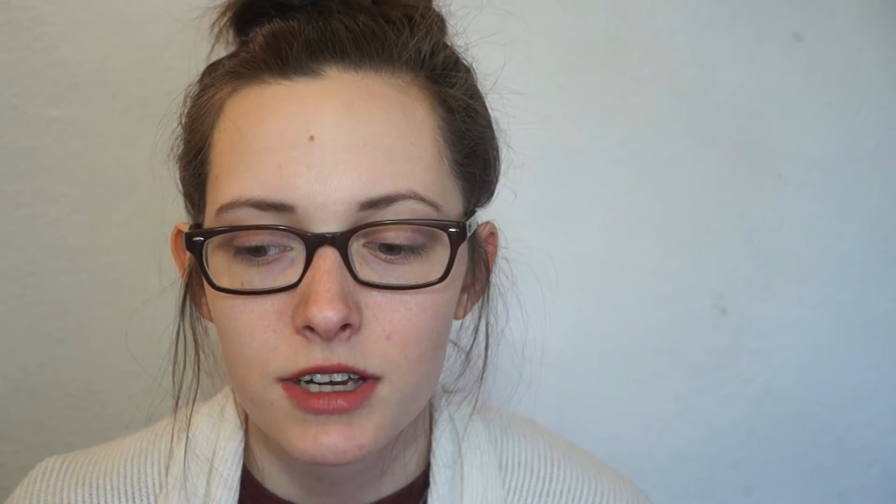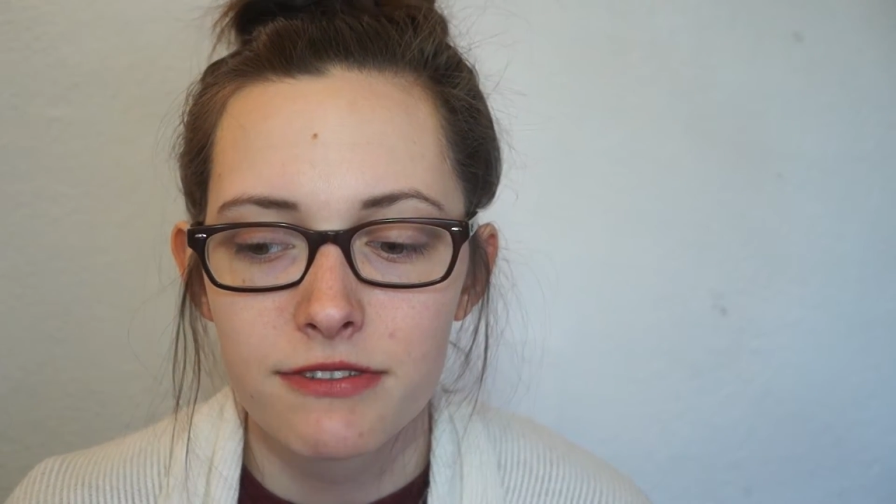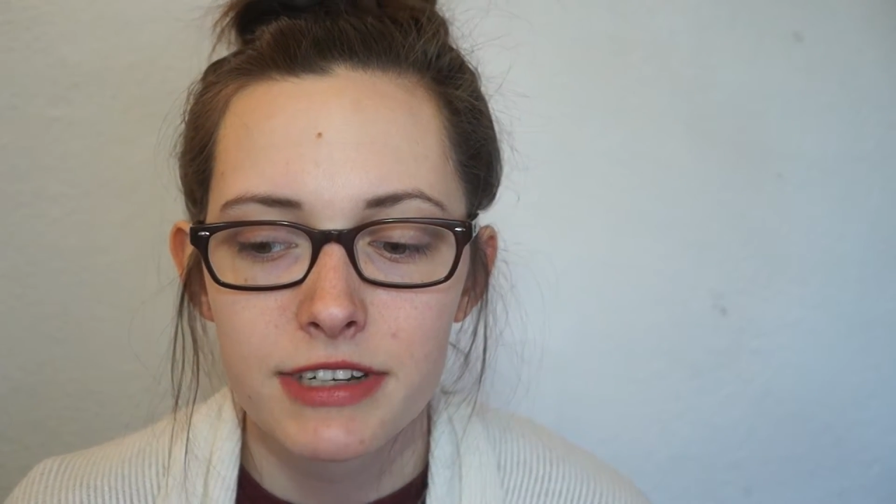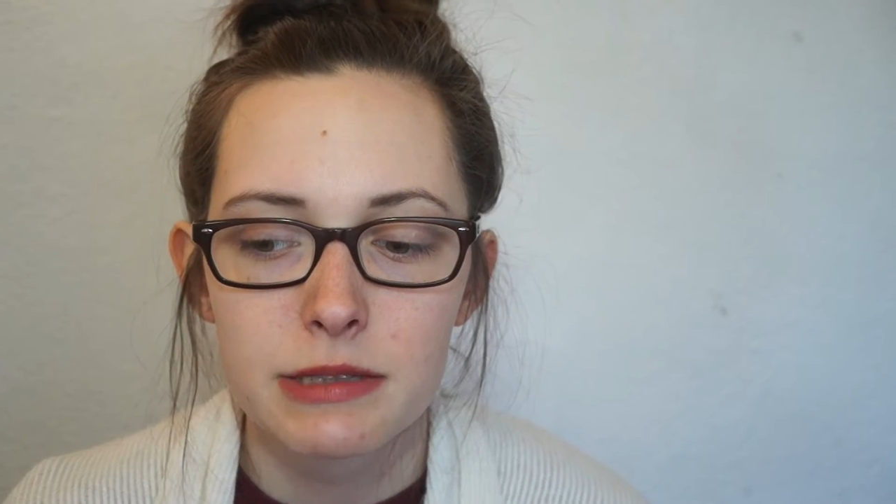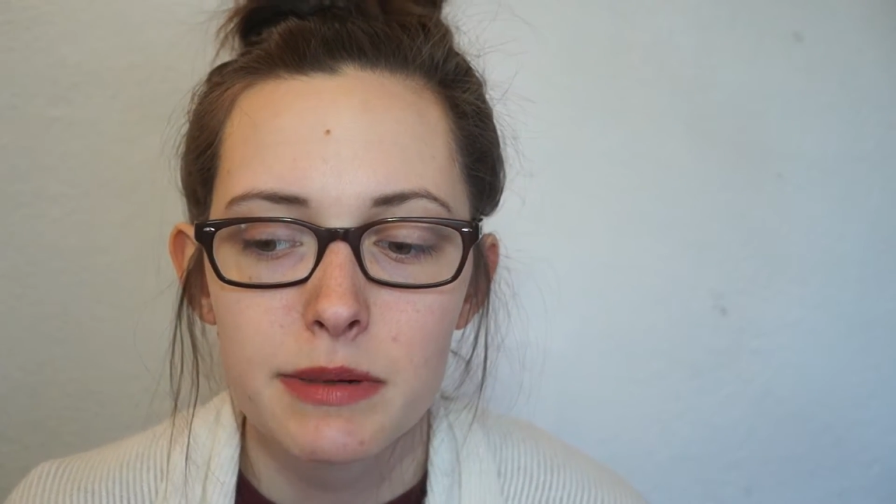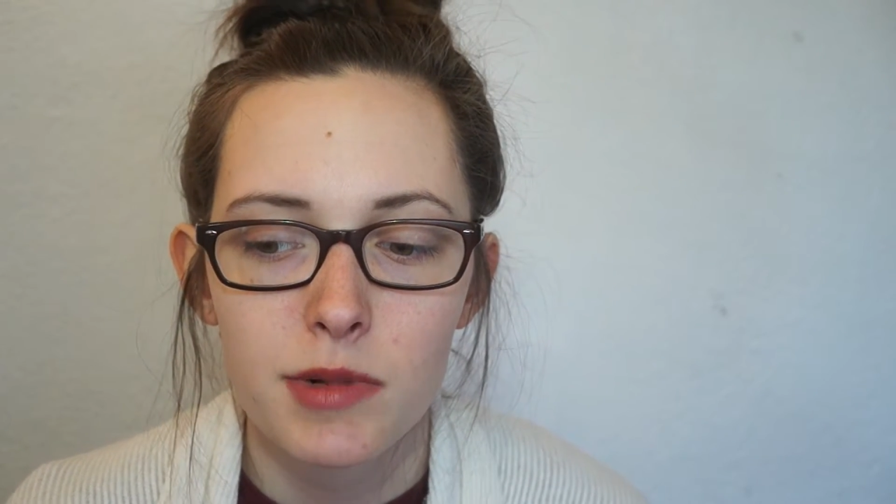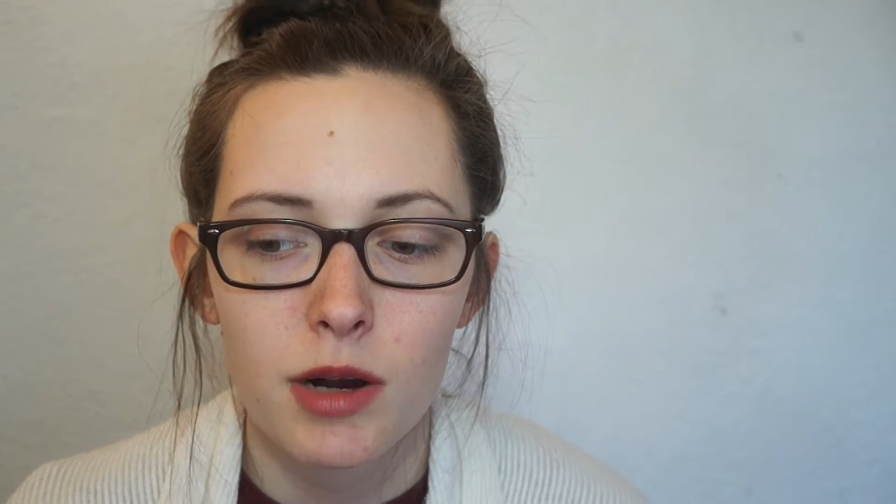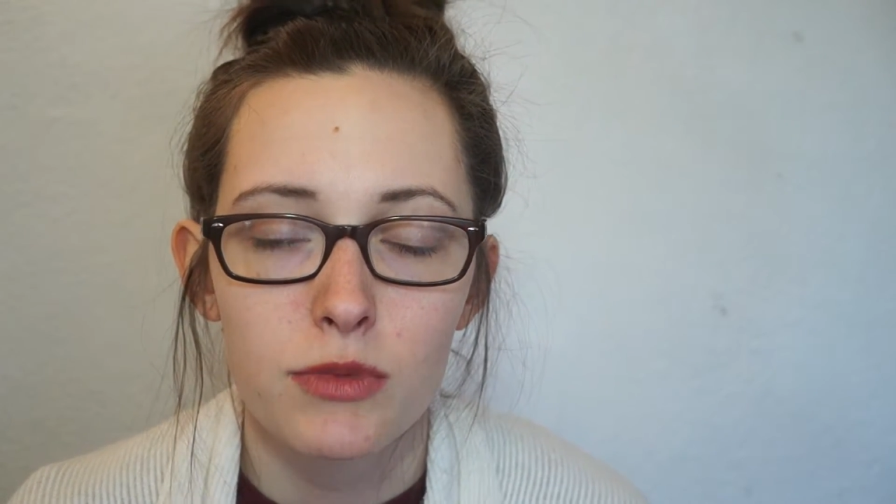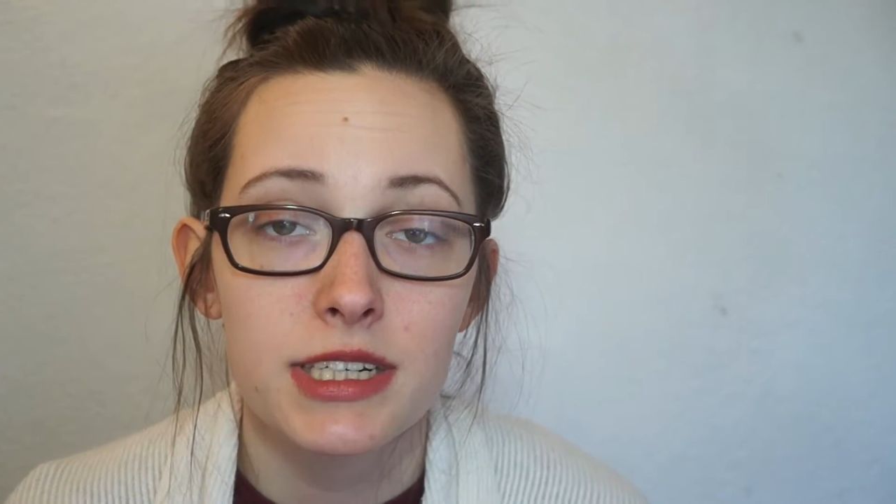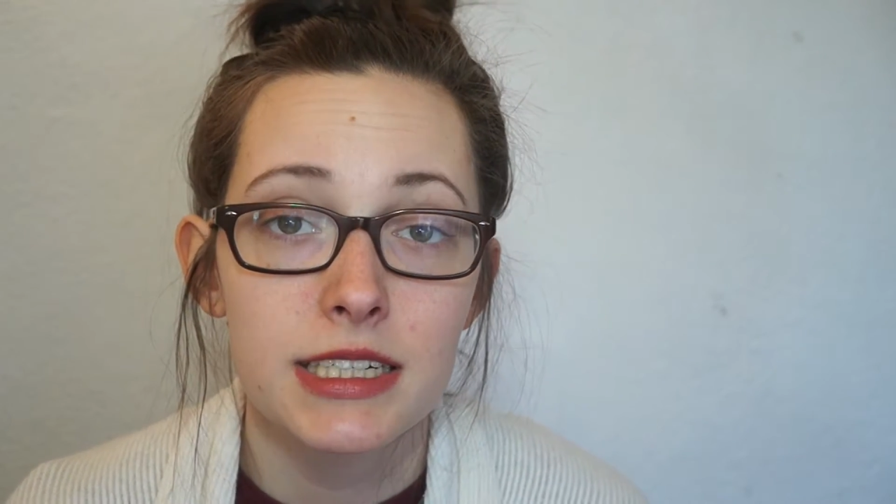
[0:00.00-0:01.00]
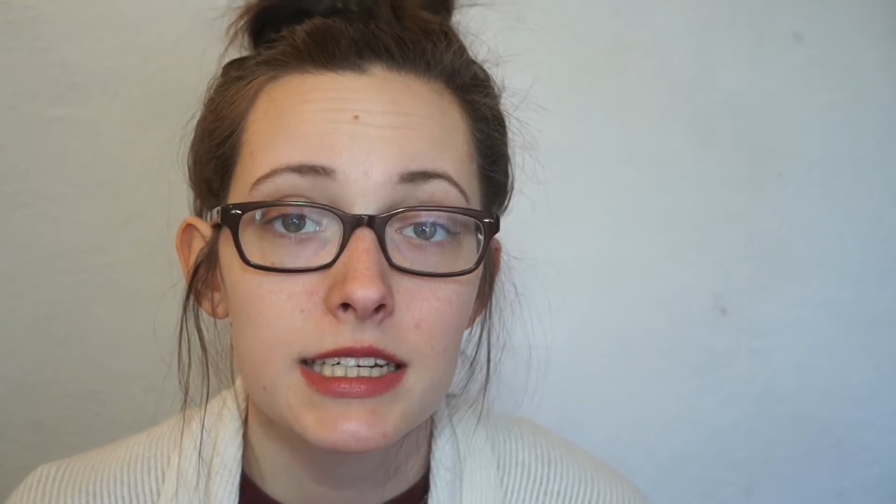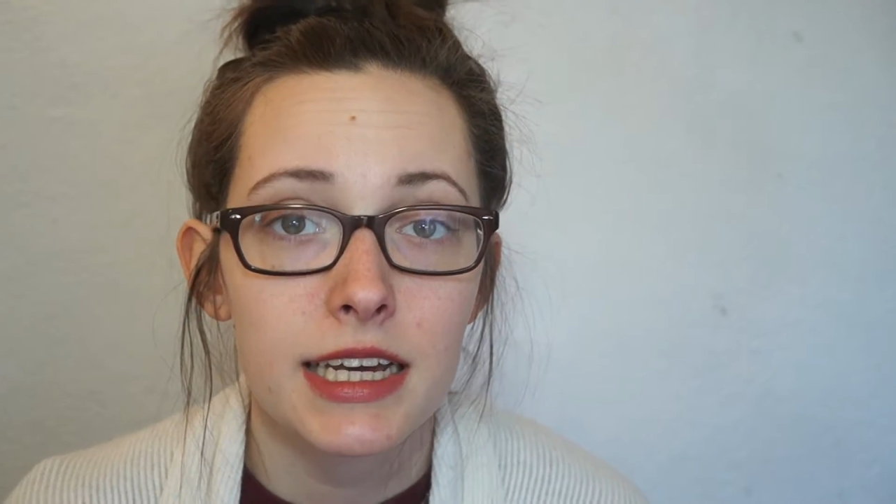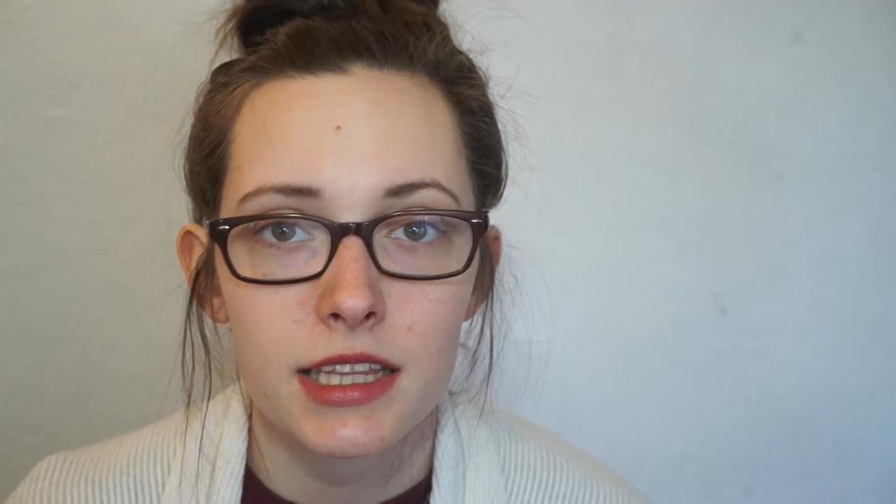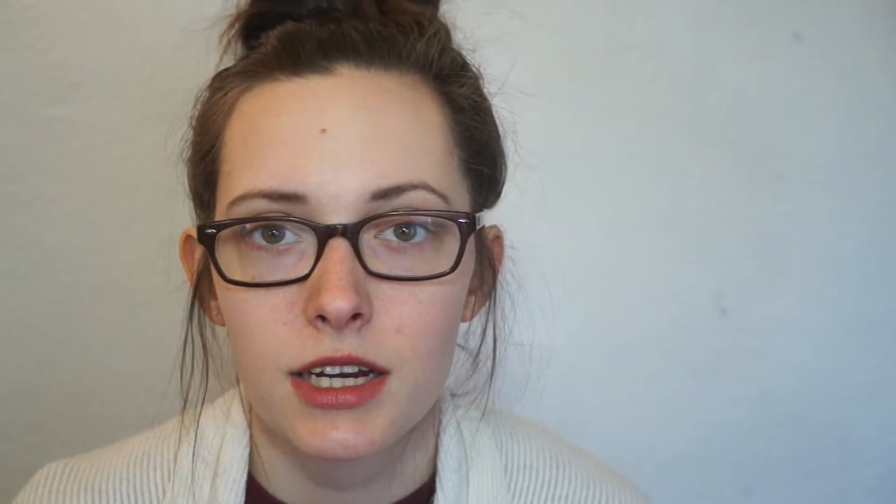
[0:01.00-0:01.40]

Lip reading: convinced my mom we need to get